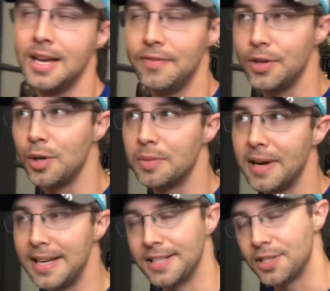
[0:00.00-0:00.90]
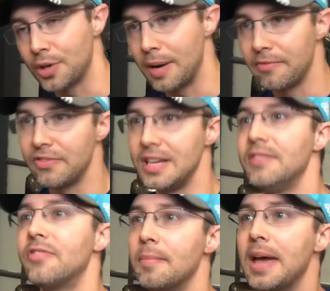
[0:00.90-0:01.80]
If you go to my Instagram
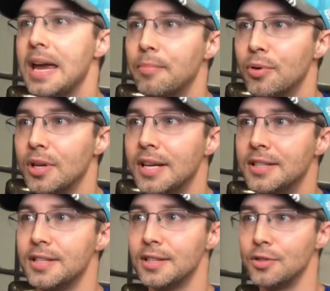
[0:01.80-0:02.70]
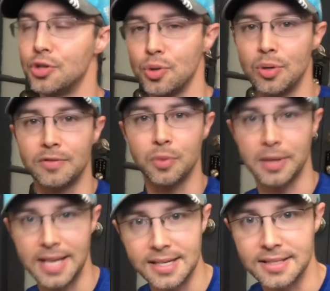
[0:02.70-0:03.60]
feed from April until June of
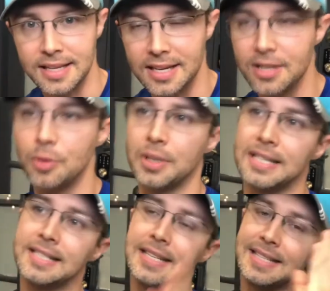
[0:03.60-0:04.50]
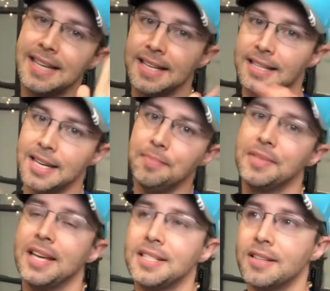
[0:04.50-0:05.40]
2018, you'll get to see daily
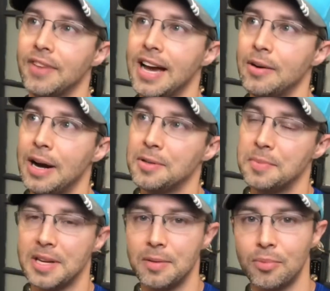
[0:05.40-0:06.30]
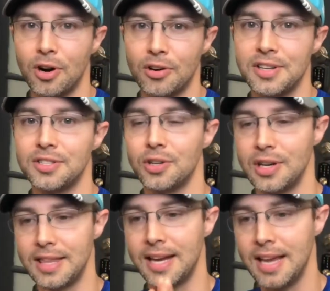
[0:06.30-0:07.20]
updates of how I was making progress
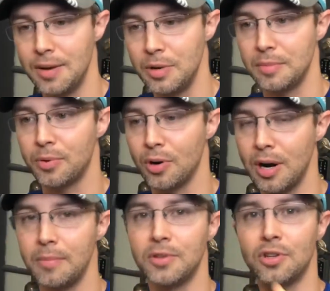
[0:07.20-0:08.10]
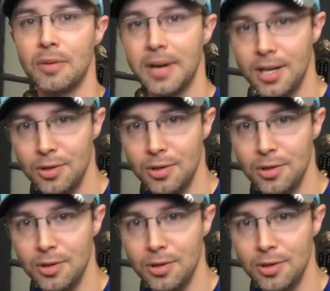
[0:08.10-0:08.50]
during that 8-week program during my